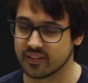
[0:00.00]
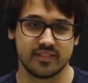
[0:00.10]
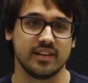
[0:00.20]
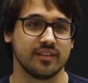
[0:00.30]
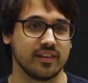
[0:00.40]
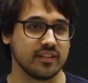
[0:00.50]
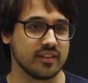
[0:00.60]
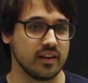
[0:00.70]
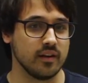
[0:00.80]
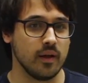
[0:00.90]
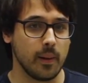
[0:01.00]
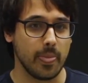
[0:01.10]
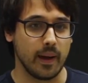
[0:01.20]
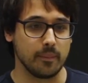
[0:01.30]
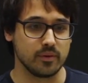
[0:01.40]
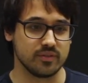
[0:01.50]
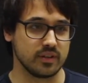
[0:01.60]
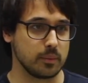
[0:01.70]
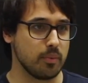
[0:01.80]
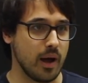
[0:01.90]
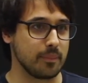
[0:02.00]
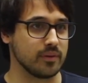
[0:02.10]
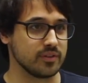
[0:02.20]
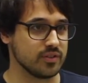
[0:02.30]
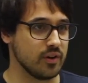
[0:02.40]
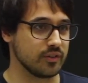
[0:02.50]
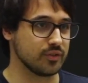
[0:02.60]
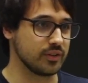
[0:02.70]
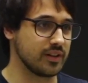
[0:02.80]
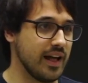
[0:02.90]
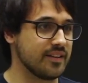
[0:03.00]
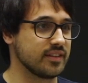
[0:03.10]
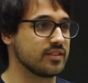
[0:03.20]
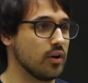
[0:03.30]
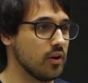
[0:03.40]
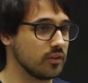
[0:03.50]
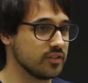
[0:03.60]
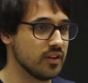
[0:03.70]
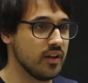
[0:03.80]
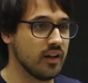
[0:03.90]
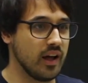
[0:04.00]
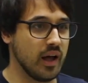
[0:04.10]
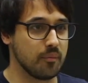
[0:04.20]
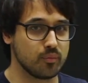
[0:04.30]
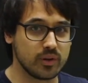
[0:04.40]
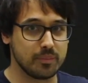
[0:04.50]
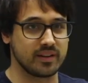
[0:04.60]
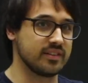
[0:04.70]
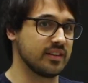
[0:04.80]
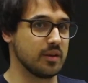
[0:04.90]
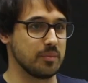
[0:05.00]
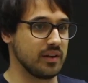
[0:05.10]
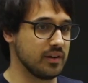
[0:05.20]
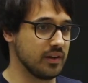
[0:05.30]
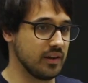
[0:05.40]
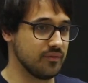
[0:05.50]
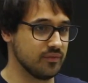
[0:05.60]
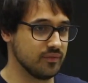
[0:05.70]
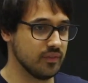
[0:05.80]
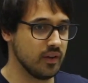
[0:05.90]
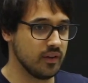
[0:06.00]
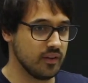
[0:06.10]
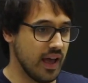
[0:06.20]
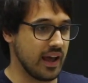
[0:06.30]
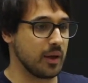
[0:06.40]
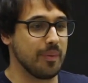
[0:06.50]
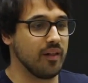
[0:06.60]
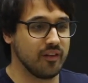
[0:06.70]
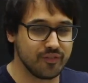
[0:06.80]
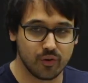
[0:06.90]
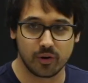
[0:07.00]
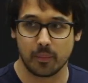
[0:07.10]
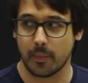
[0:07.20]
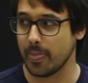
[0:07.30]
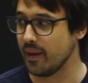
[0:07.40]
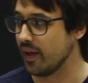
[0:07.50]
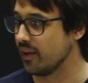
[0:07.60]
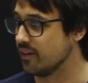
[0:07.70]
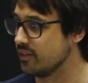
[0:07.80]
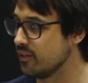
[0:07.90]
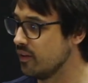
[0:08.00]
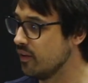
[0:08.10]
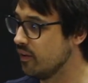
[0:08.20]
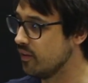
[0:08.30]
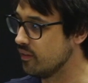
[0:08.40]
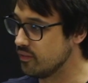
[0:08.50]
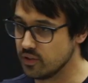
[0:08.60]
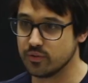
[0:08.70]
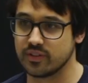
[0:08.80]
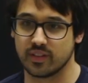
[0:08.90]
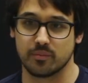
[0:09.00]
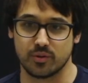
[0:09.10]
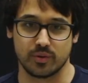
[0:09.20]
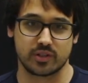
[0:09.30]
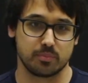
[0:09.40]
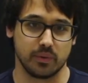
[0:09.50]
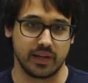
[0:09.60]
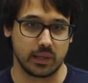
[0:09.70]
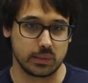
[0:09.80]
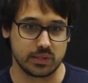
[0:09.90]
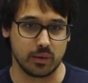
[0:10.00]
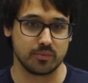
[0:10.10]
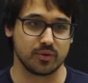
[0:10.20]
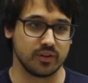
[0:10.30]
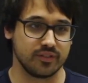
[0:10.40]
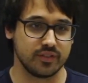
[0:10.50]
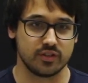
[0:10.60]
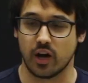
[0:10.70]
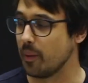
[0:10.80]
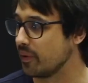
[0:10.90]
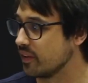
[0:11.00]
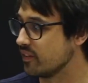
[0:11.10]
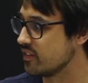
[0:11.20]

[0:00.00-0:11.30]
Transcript: conceit of it is that I'm using popular songs or classic songs, remixing them in a cappella form and using them to explain some sort of topic in